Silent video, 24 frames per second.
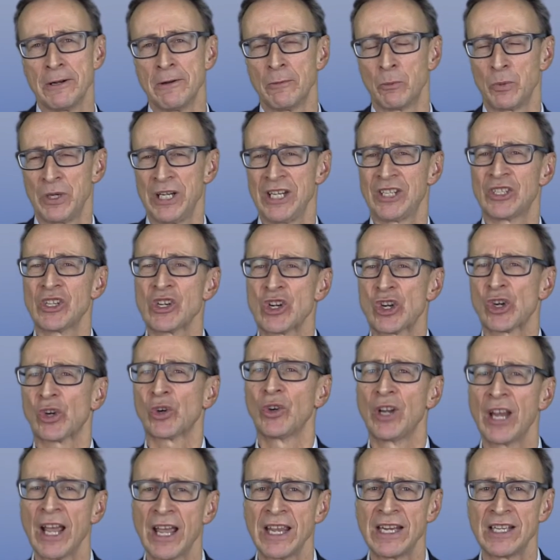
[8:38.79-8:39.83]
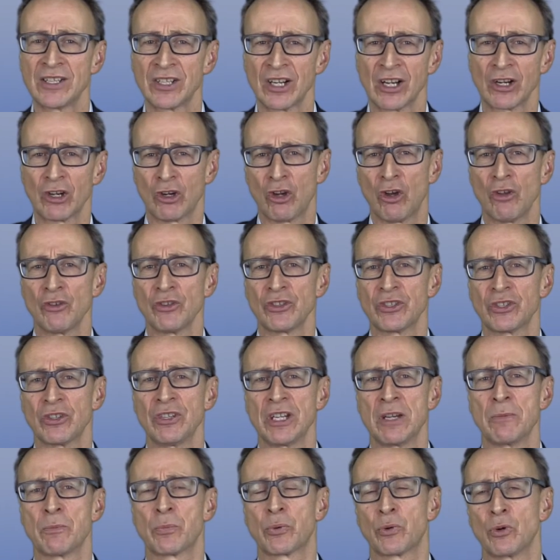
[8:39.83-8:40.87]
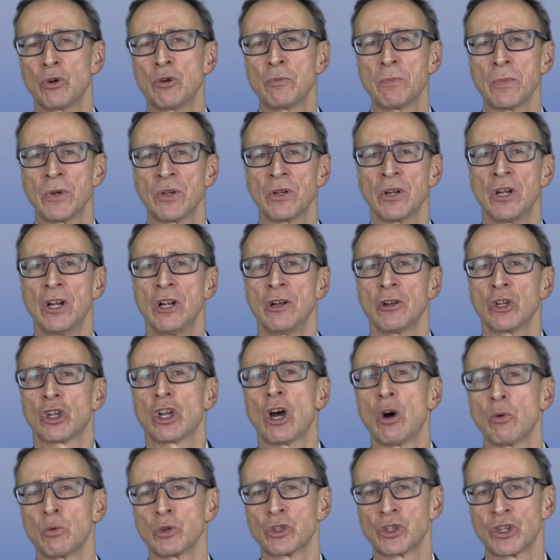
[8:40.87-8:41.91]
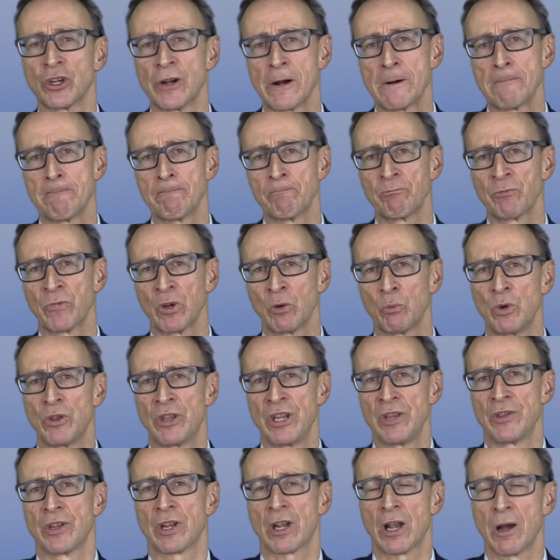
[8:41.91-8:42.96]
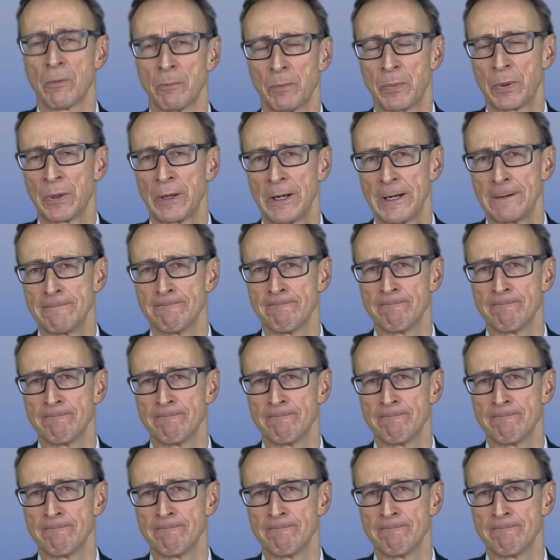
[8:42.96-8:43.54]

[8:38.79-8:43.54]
We need to create a constant improvement culture within the company.